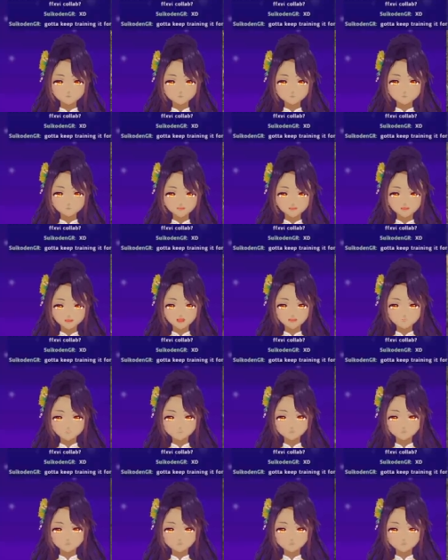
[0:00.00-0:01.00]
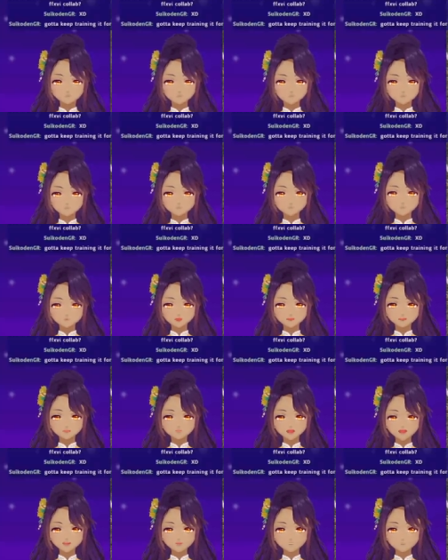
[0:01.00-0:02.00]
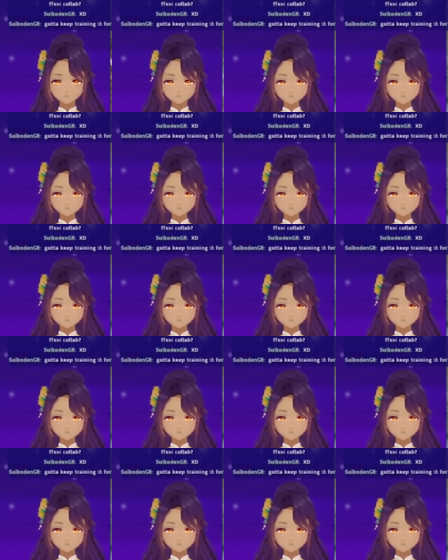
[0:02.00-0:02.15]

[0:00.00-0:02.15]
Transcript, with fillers: Hey, come here. Group up.